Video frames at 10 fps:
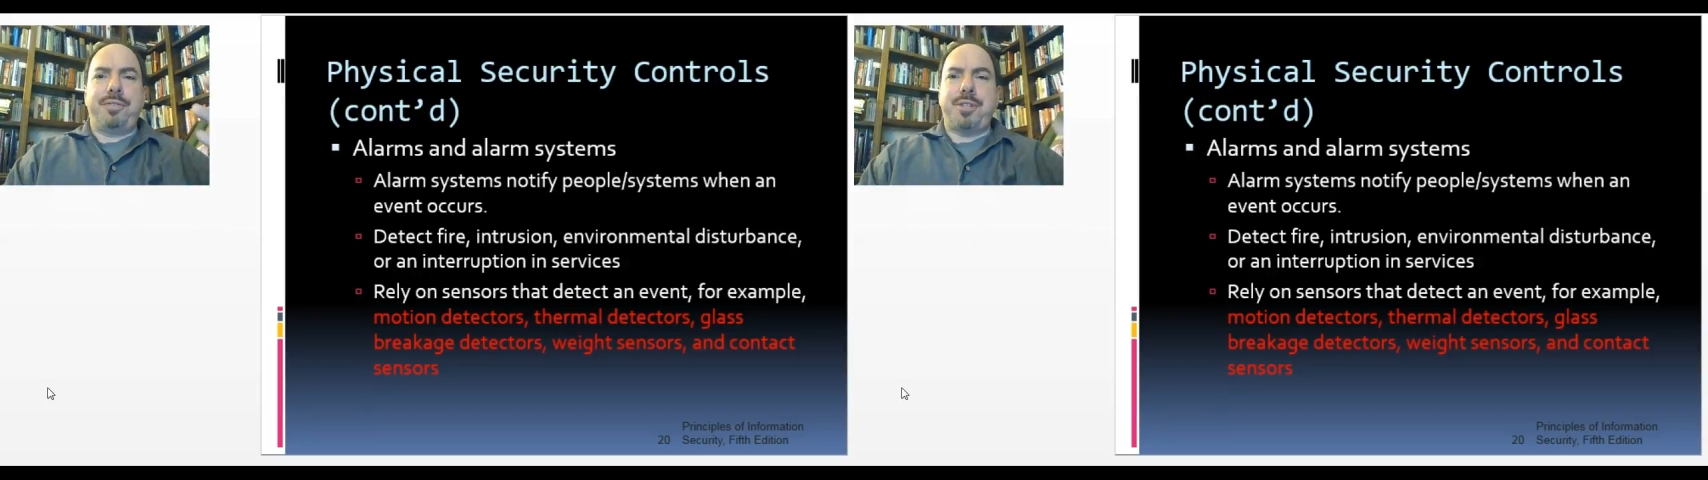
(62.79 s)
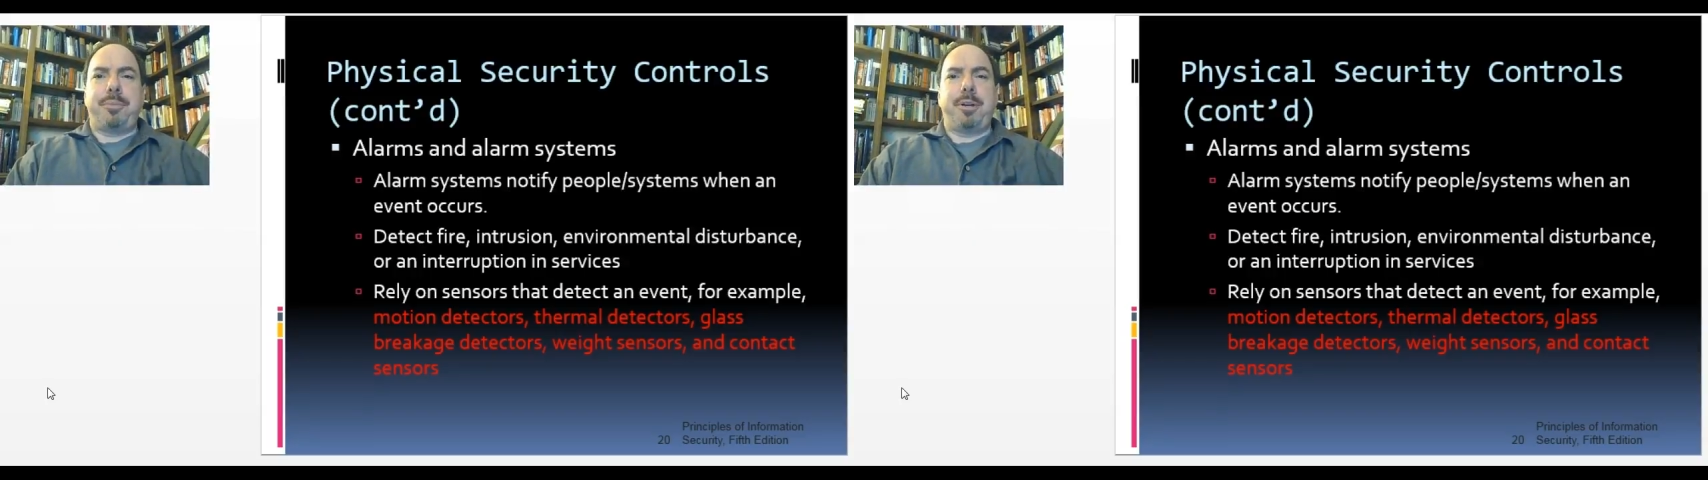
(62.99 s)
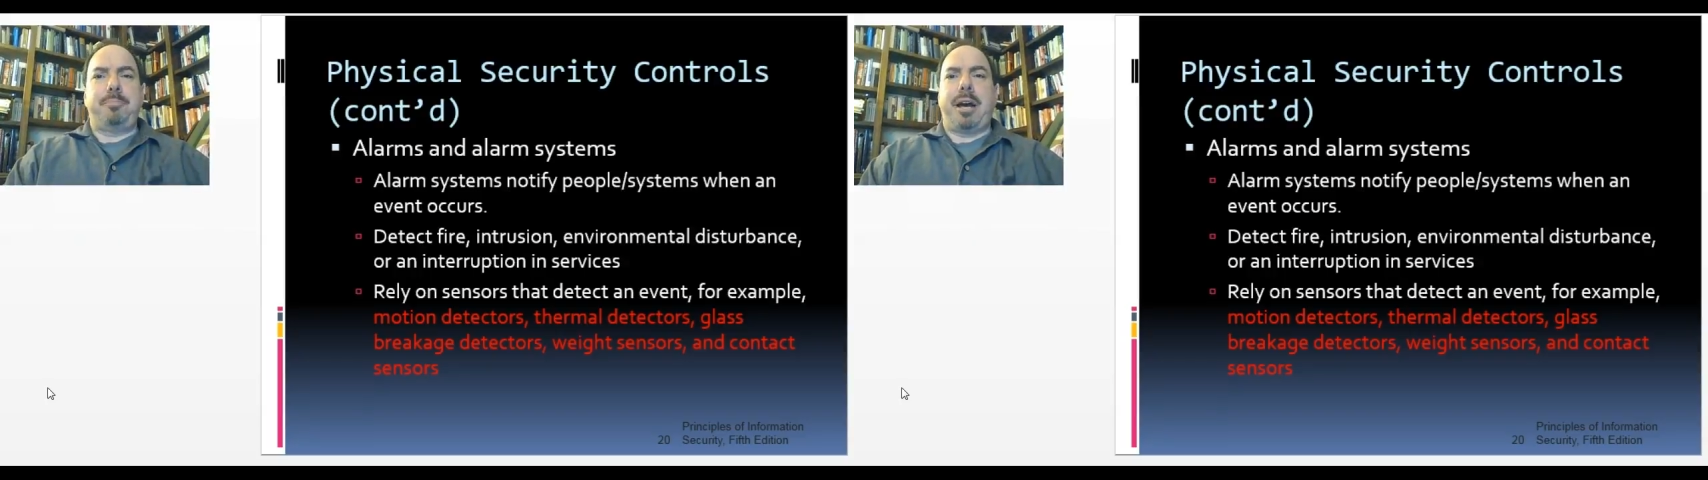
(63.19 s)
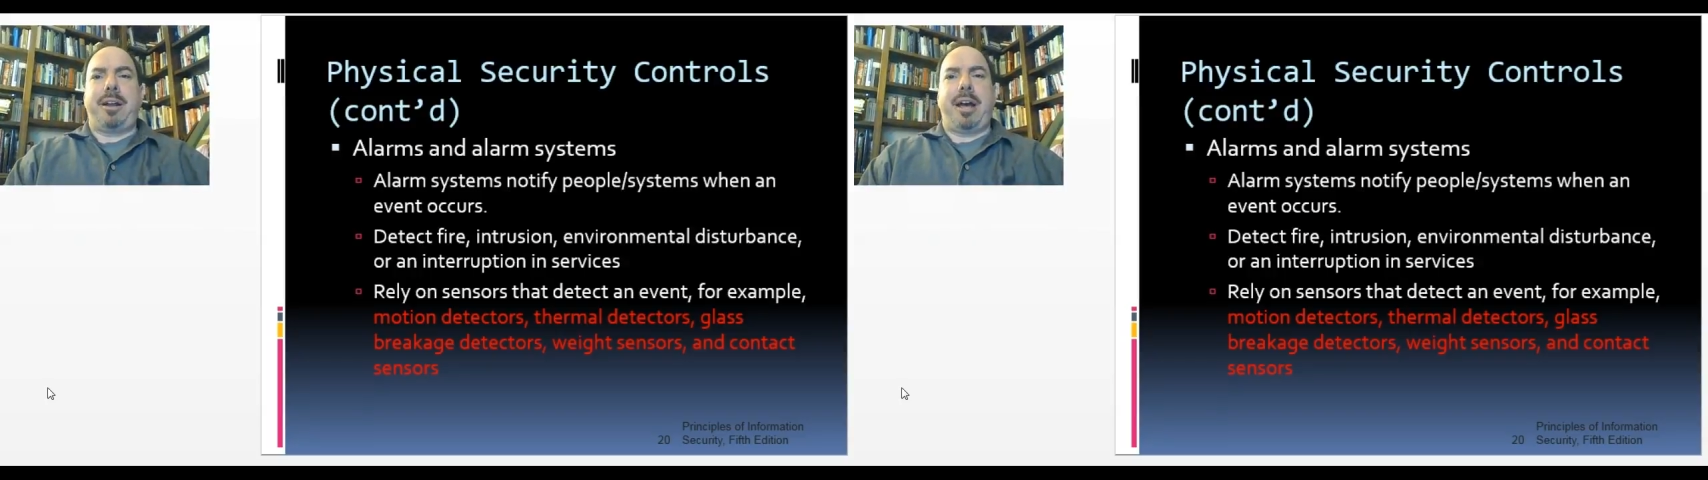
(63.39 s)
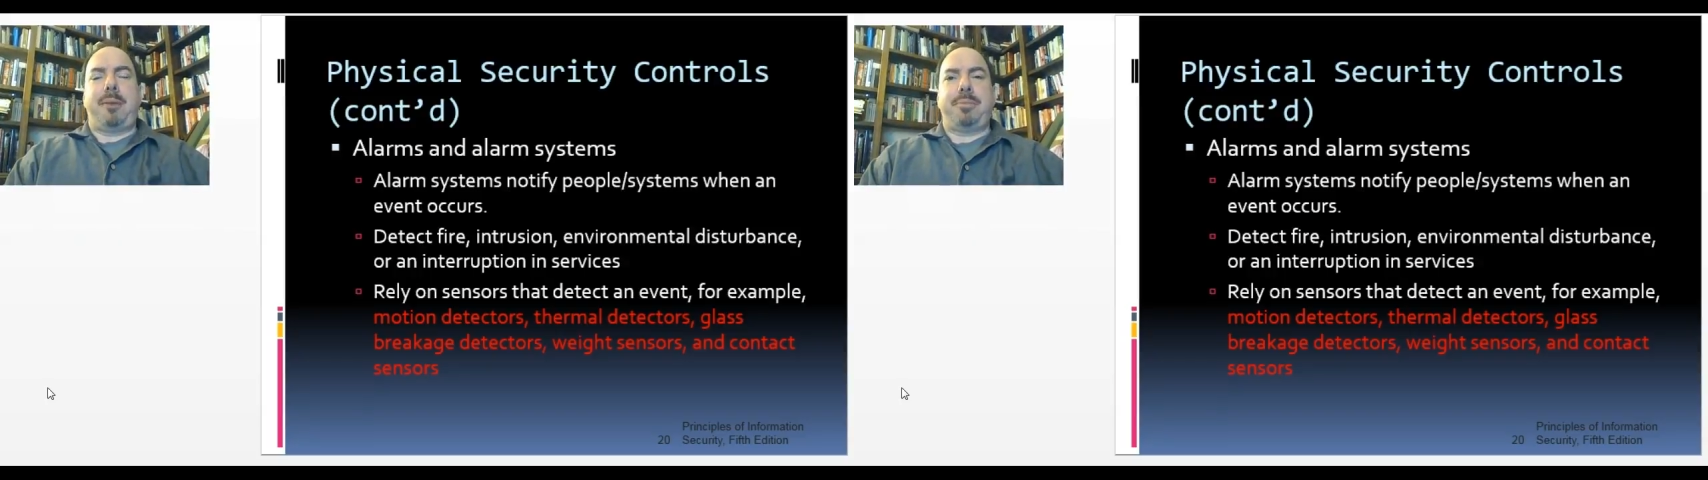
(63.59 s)
if something
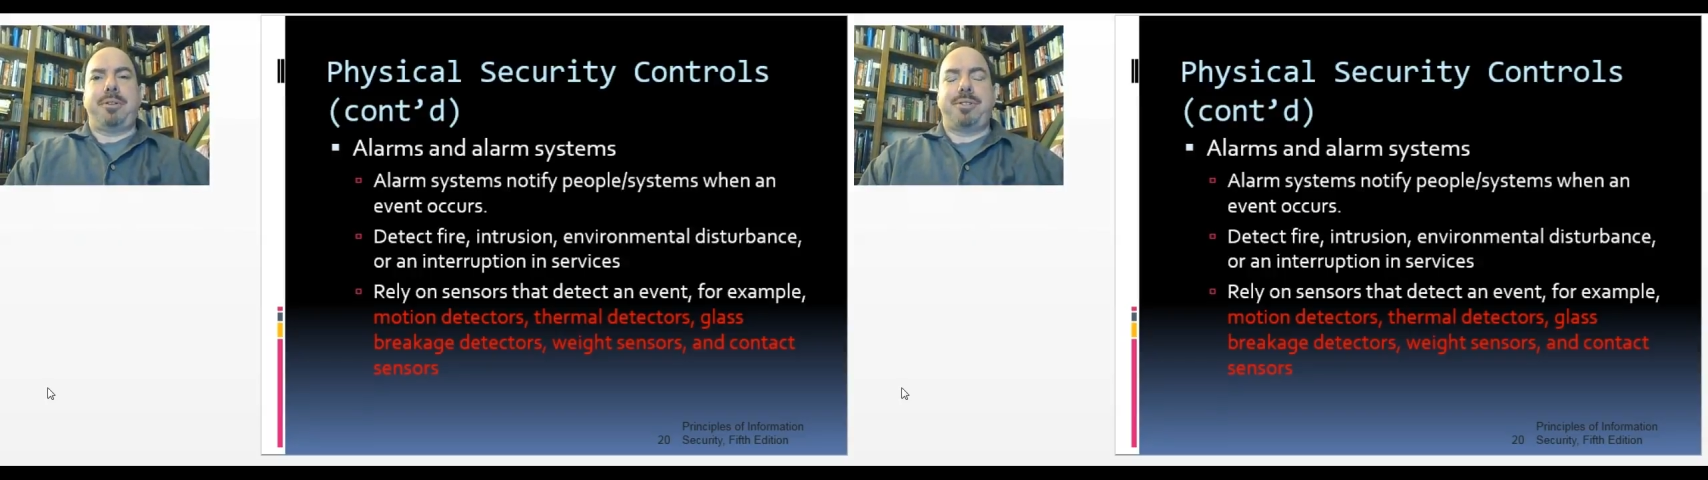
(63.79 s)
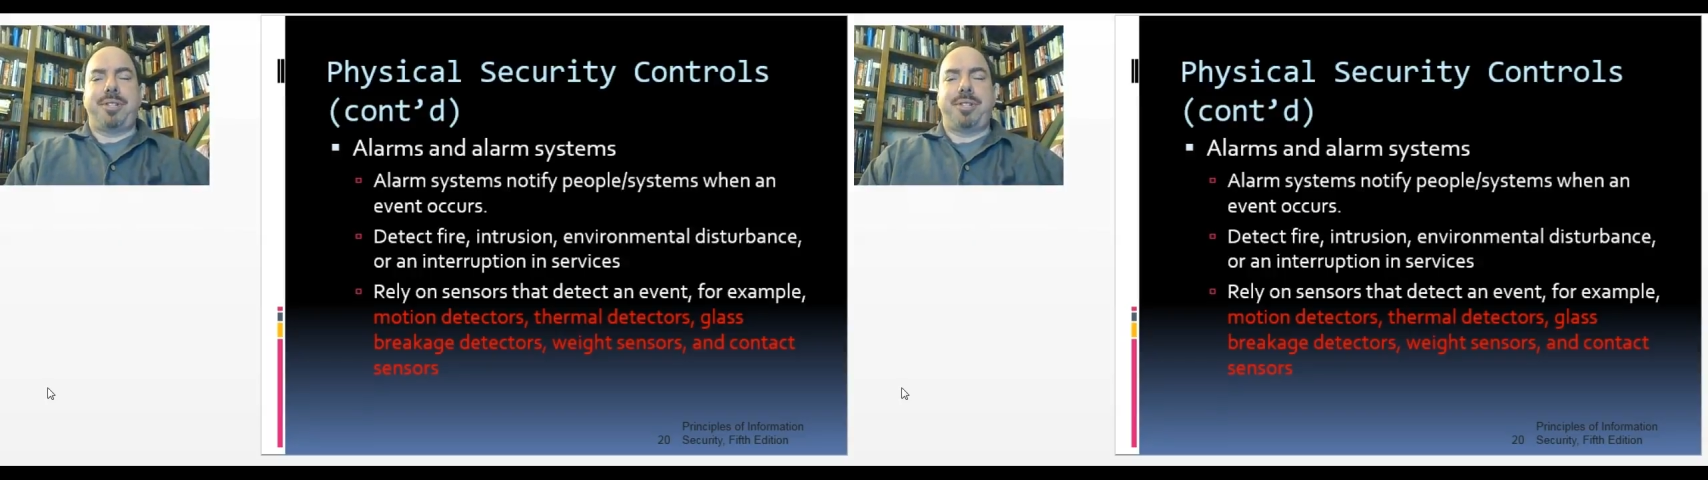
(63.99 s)
bad happens